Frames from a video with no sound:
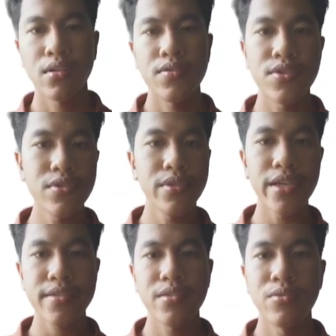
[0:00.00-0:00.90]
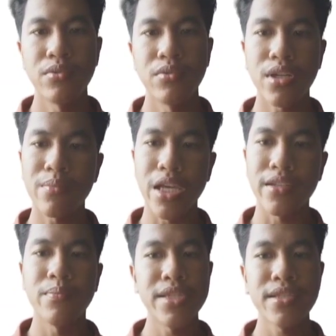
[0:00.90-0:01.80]
So next, we look up at
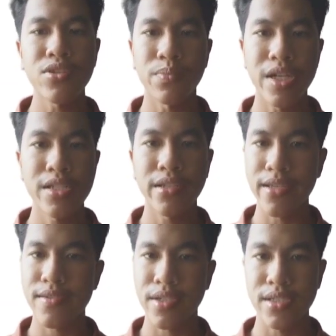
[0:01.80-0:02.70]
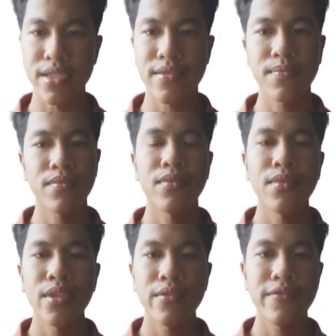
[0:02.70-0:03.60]
business operation and strategies.
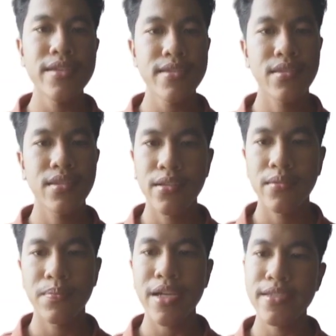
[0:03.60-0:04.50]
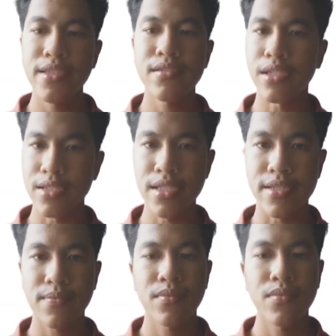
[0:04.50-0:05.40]
First, pricing
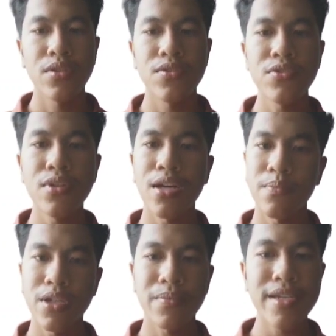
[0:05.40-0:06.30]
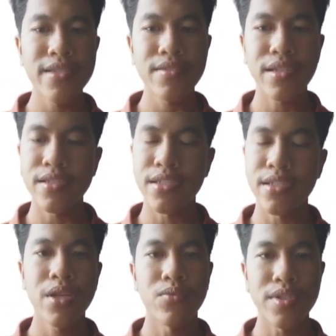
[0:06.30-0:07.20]
strategies. So a pricing strategy
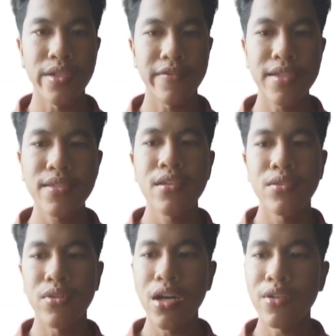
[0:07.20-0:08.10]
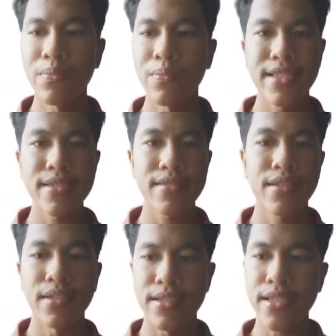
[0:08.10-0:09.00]
was refers to how a business
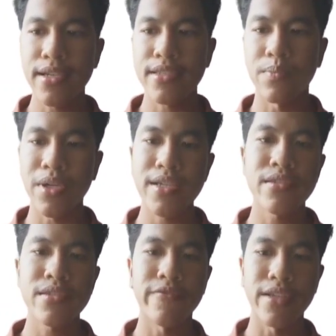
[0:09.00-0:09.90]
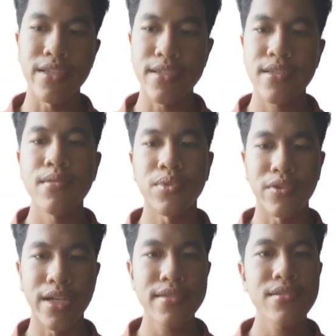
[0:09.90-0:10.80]
decides the price of its
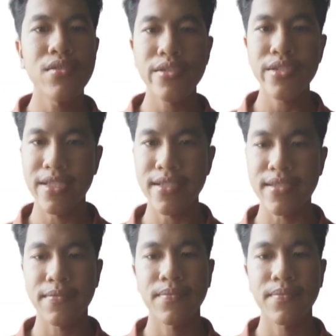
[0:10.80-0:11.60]
products or services.